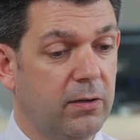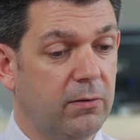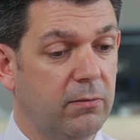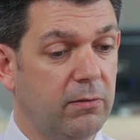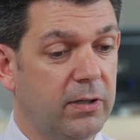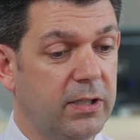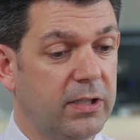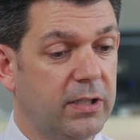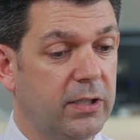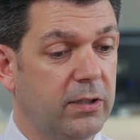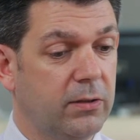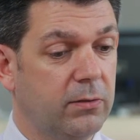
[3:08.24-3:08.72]
a
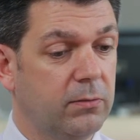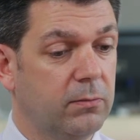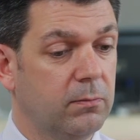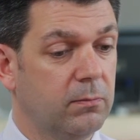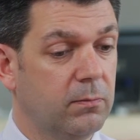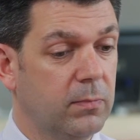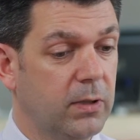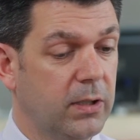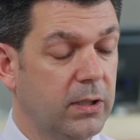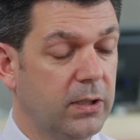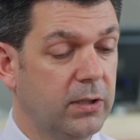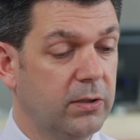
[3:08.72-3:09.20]
retail
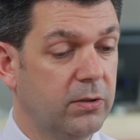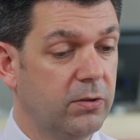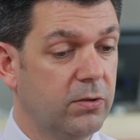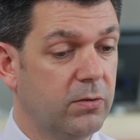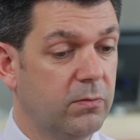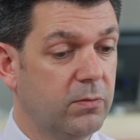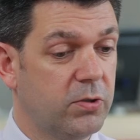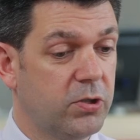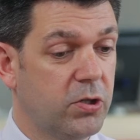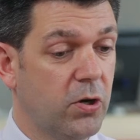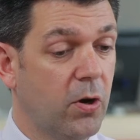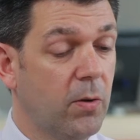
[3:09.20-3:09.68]

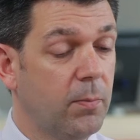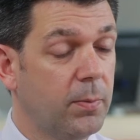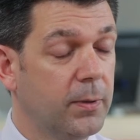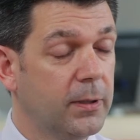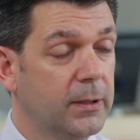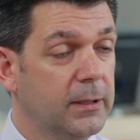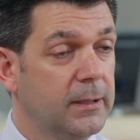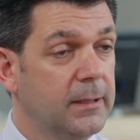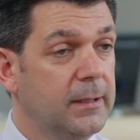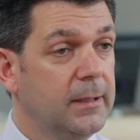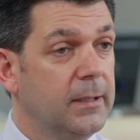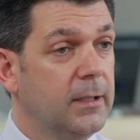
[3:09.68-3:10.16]

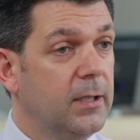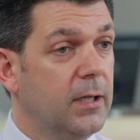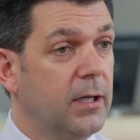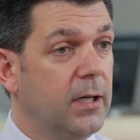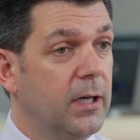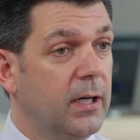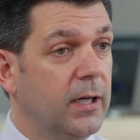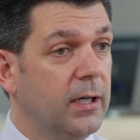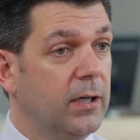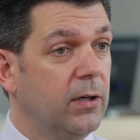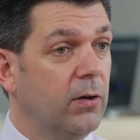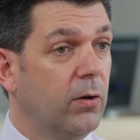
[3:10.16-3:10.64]
shop,
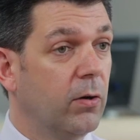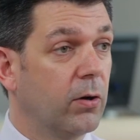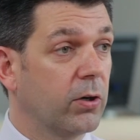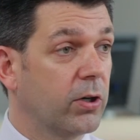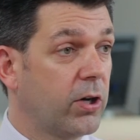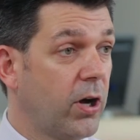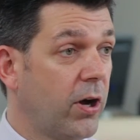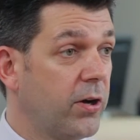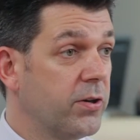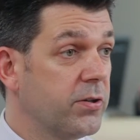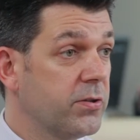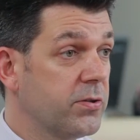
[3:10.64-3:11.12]

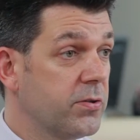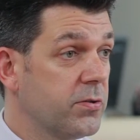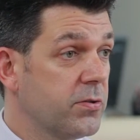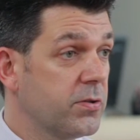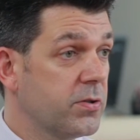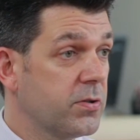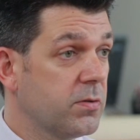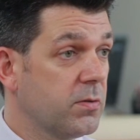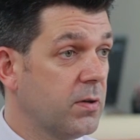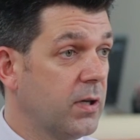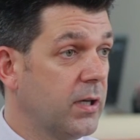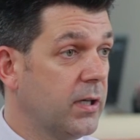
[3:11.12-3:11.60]
or
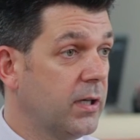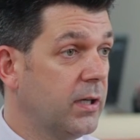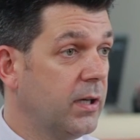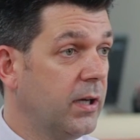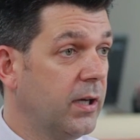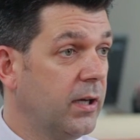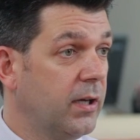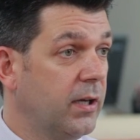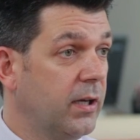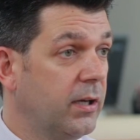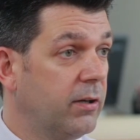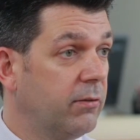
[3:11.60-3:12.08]
counters
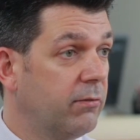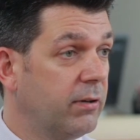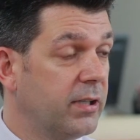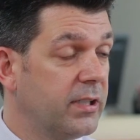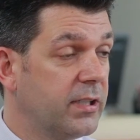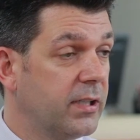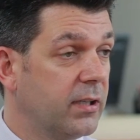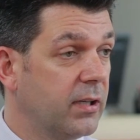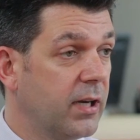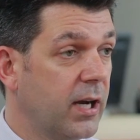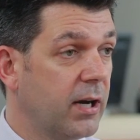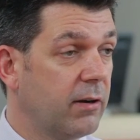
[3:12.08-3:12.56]
in a
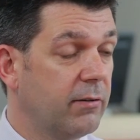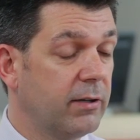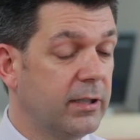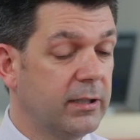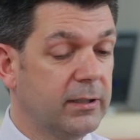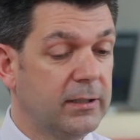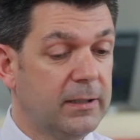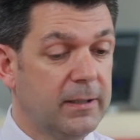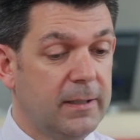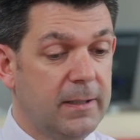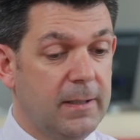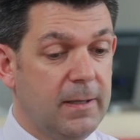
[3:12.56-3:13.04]
retail
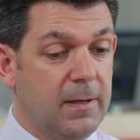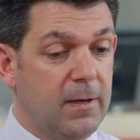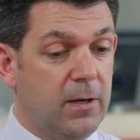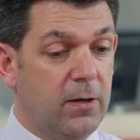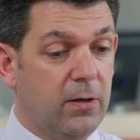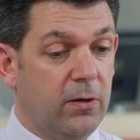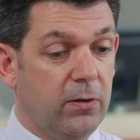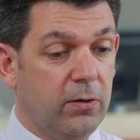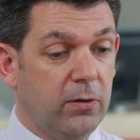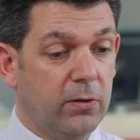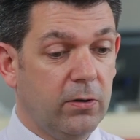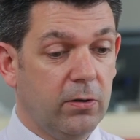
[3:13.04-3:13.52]
area,
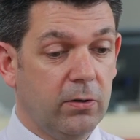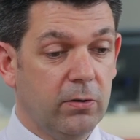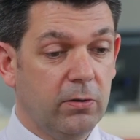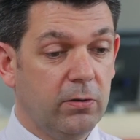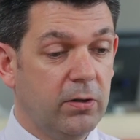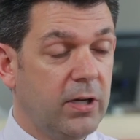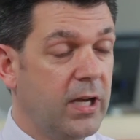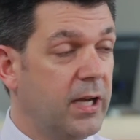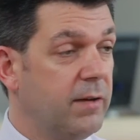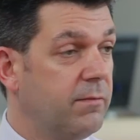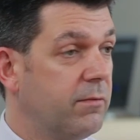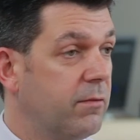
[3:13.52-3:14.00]

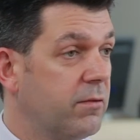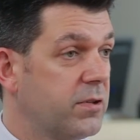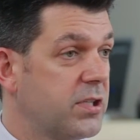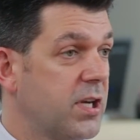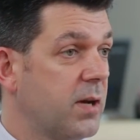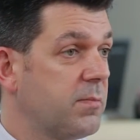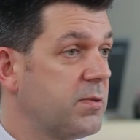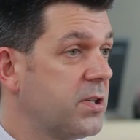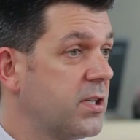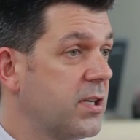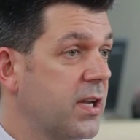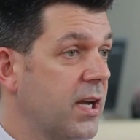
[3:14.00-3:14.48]
or even
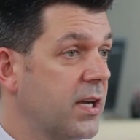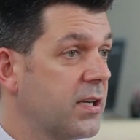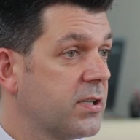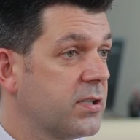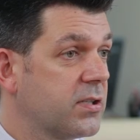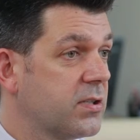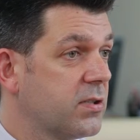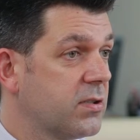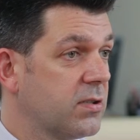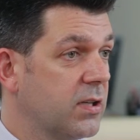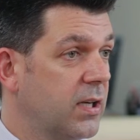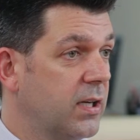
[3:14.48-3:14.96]
reception
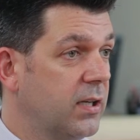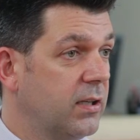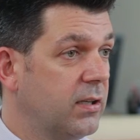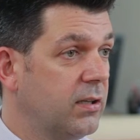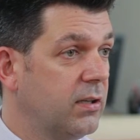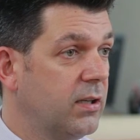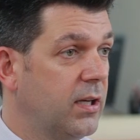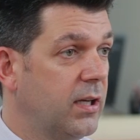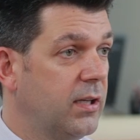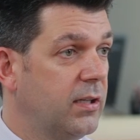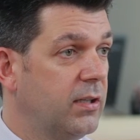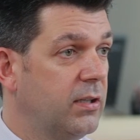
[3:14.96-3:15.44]
desks
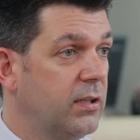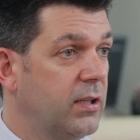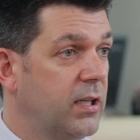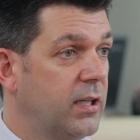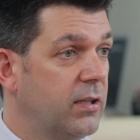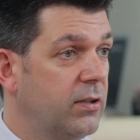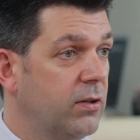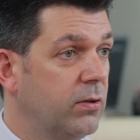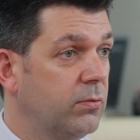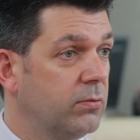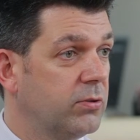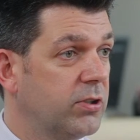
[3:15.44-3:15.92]

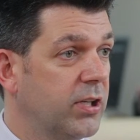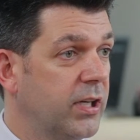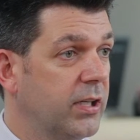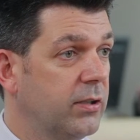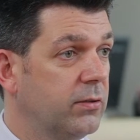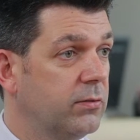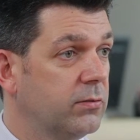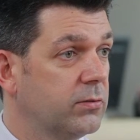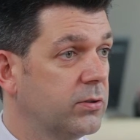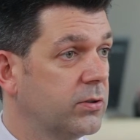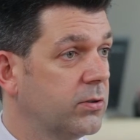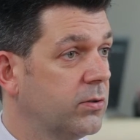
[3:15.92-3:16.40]
in
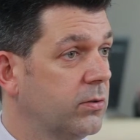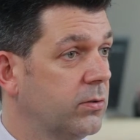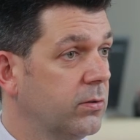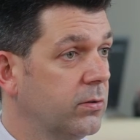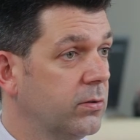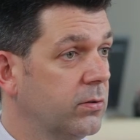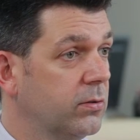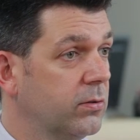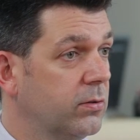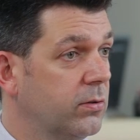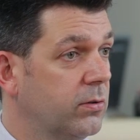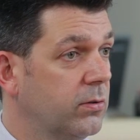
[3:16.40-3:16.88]
hotels
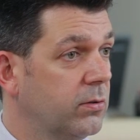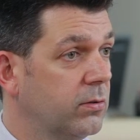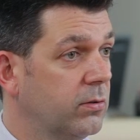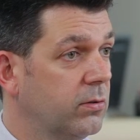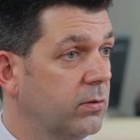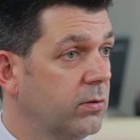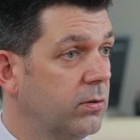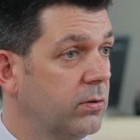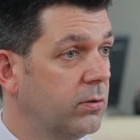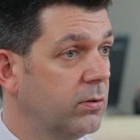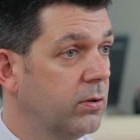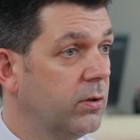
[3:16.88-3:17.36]

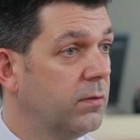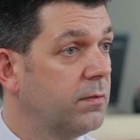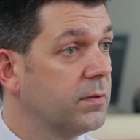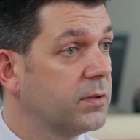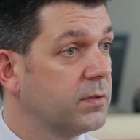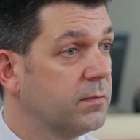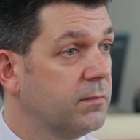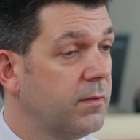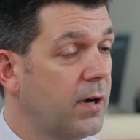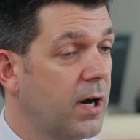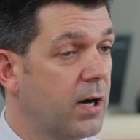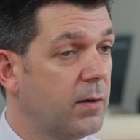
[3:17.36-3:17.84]
or
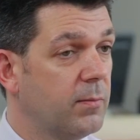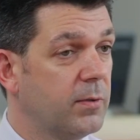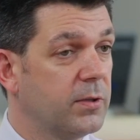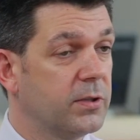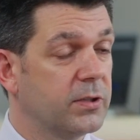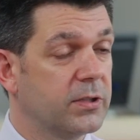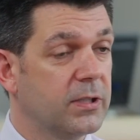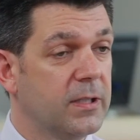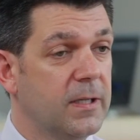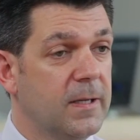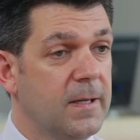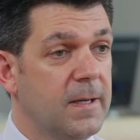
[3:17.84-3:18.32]
office
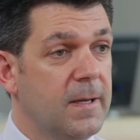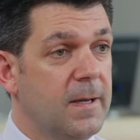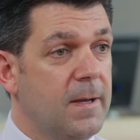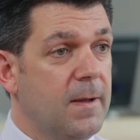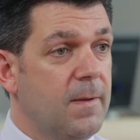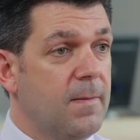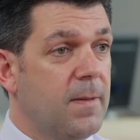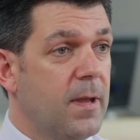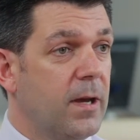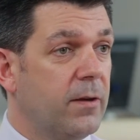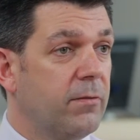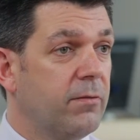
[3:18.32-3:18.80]
environments.
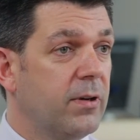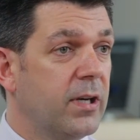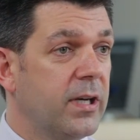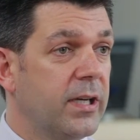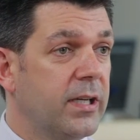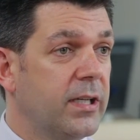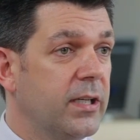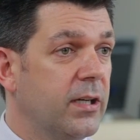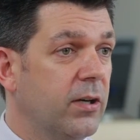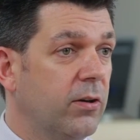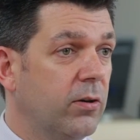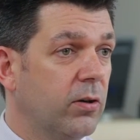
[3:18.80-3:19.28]
And
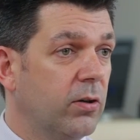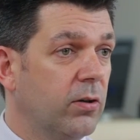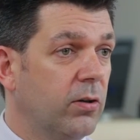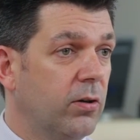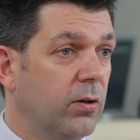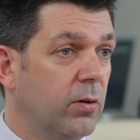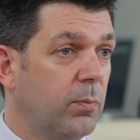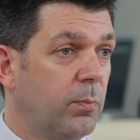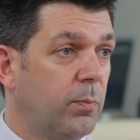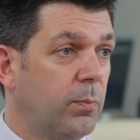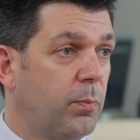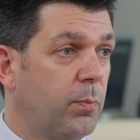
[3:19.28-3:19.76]
really
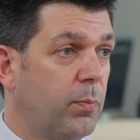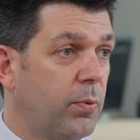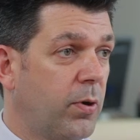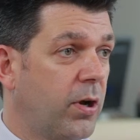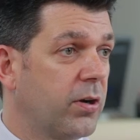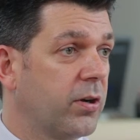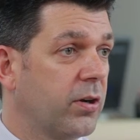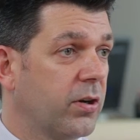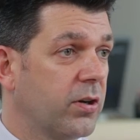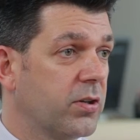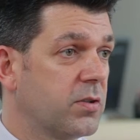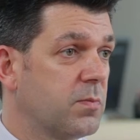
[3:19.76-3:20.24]
our
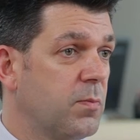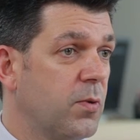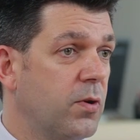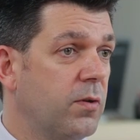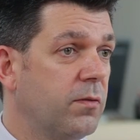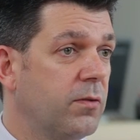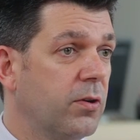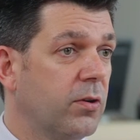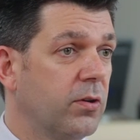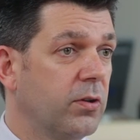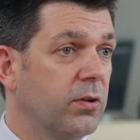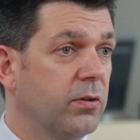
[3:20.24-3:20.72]
product has
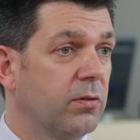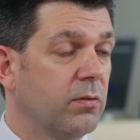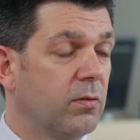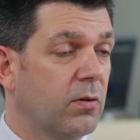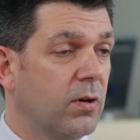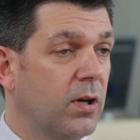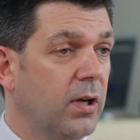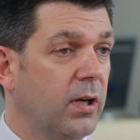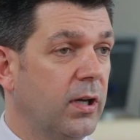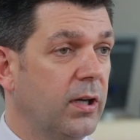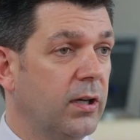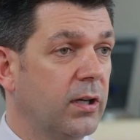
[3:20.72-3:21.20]
moved
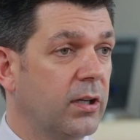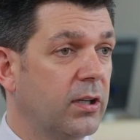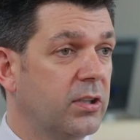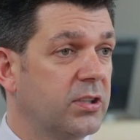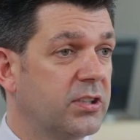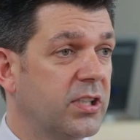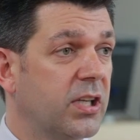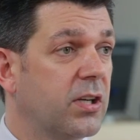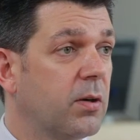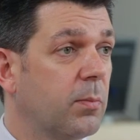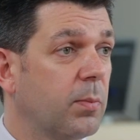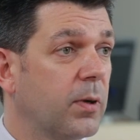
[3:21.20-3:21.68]
on
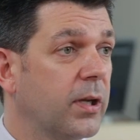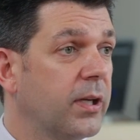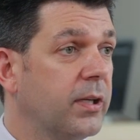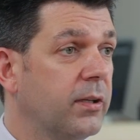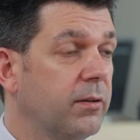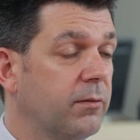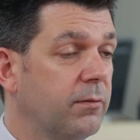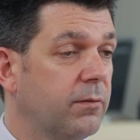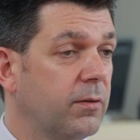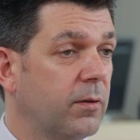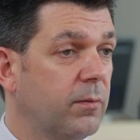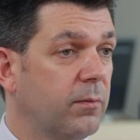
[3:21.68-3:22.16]

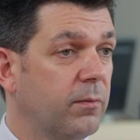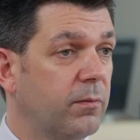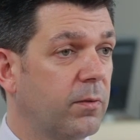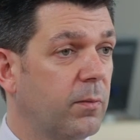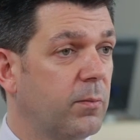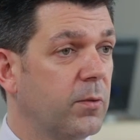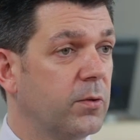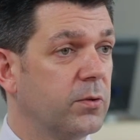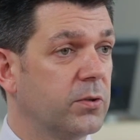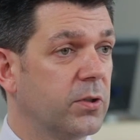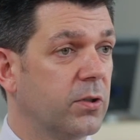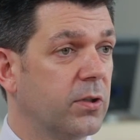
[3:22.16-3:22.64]
considerably
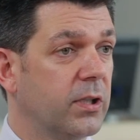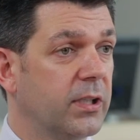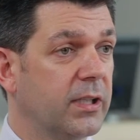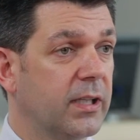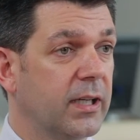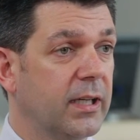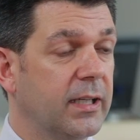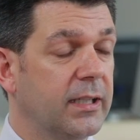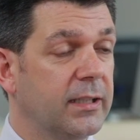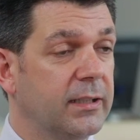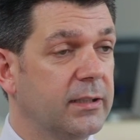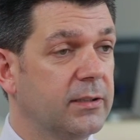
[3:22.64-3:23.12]
from those early
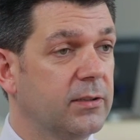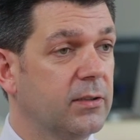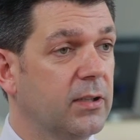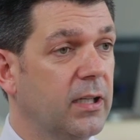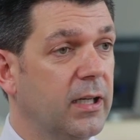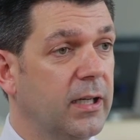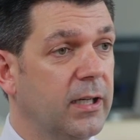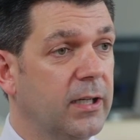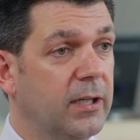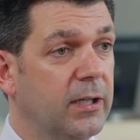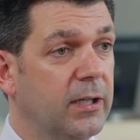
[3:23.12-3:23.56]
days.